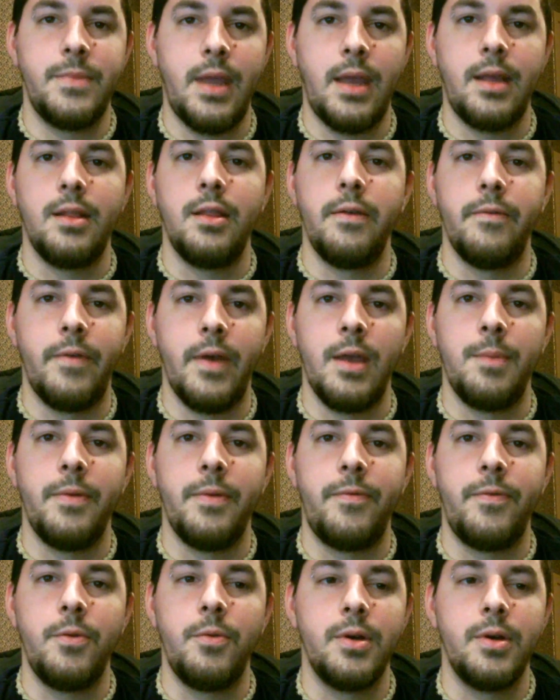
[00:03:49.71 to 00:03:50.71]
daily
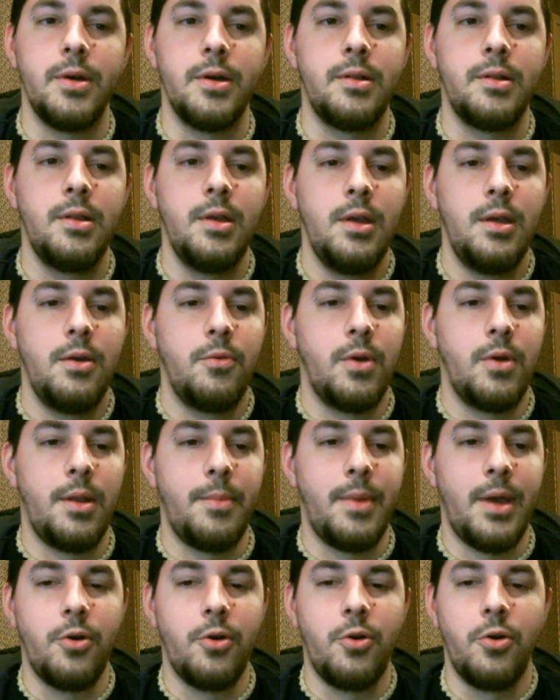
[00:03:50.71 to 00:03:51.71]
vape, if you will. When
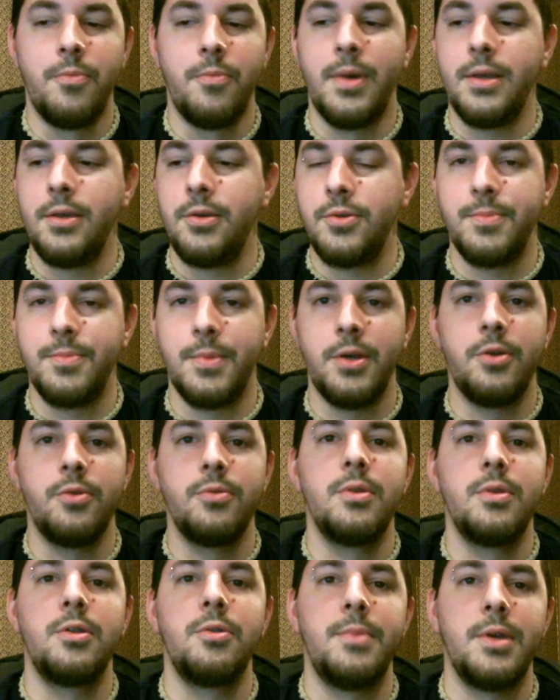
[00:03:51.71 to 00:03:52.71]
I'm at home, I use my
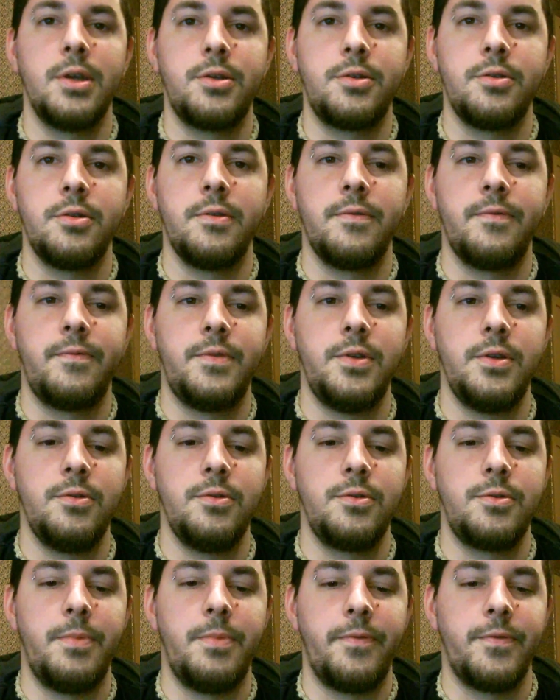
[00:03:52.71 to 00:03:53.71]
own little mixture of
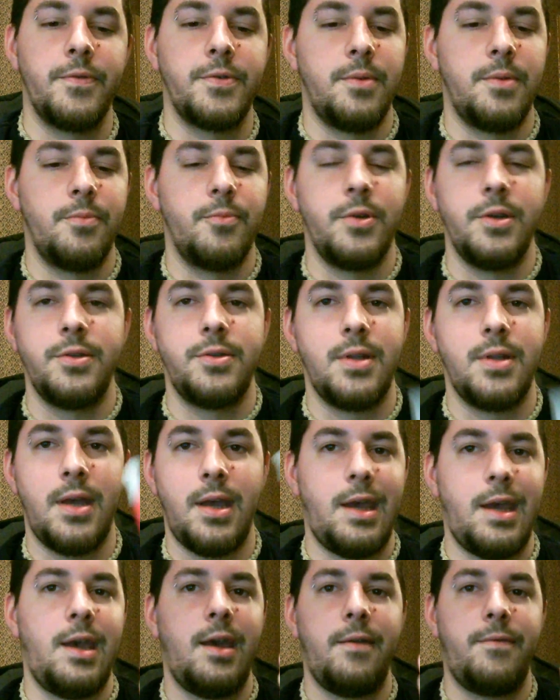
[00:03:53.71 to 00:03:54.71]
juice, but for some reason
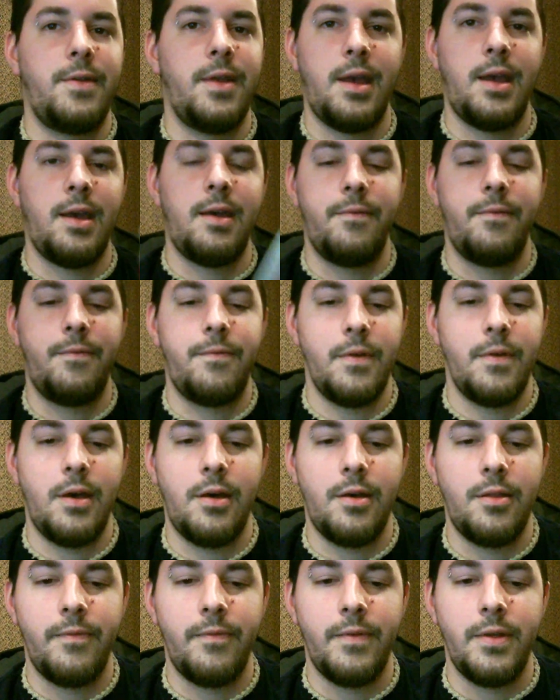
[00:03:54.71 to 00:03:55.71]
I have to have uh,